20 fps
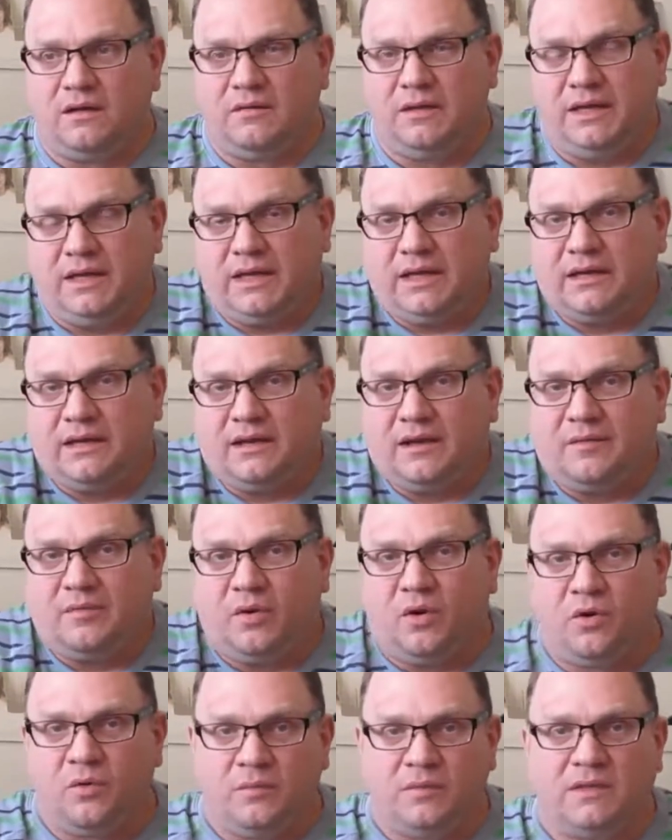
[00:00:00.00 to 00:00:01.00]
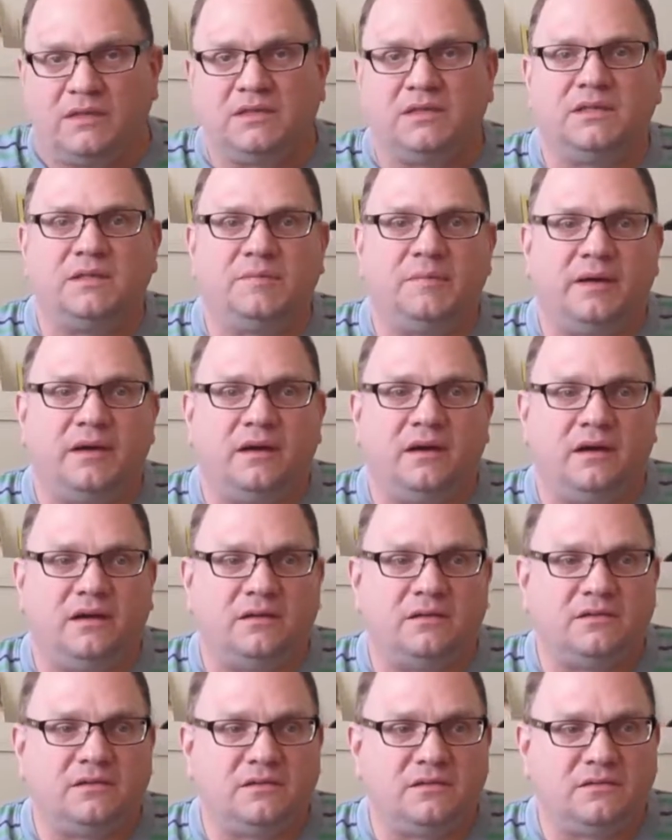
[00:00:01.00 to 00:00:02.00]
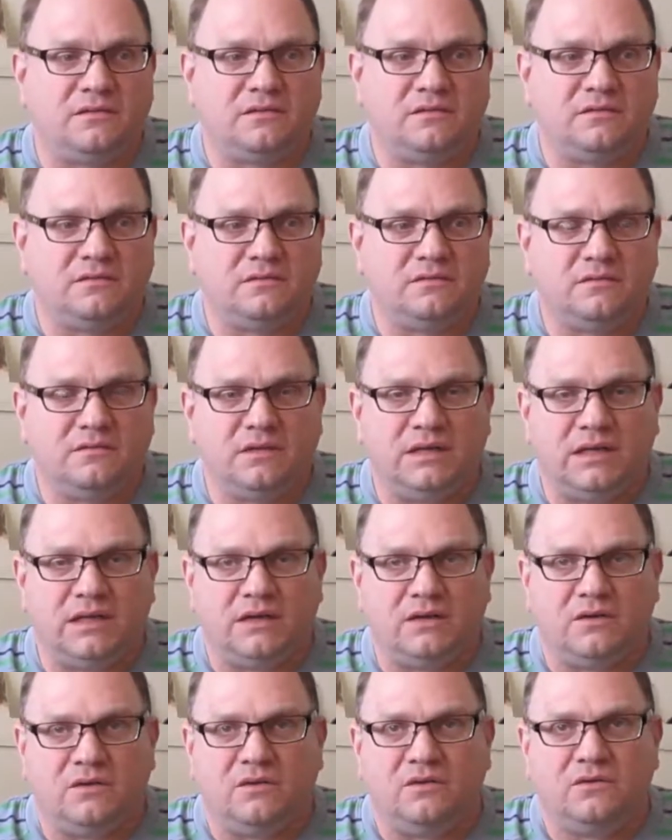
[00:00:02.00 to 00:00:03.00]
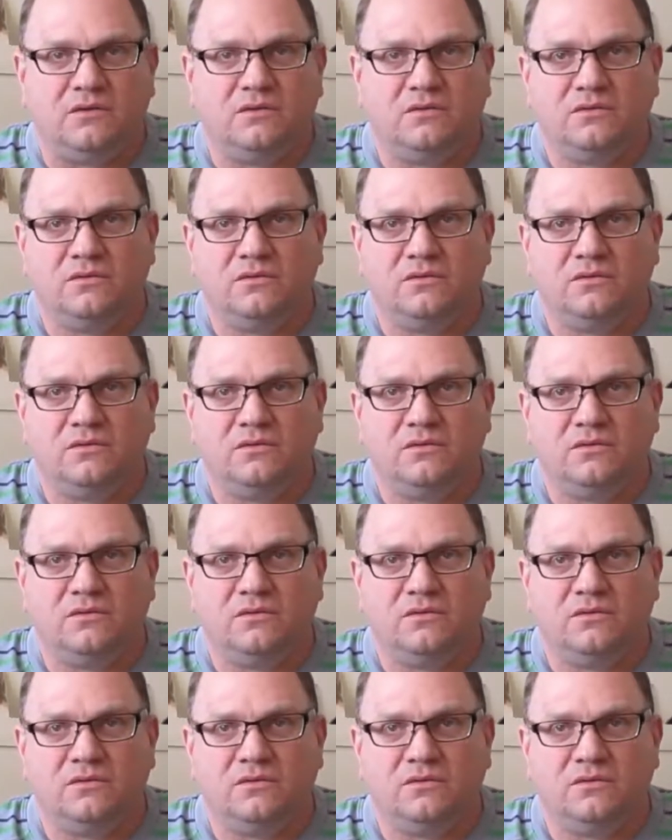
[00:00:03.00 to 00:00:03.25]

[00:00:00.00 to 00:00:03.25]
He ended up homeless. His parents, you know,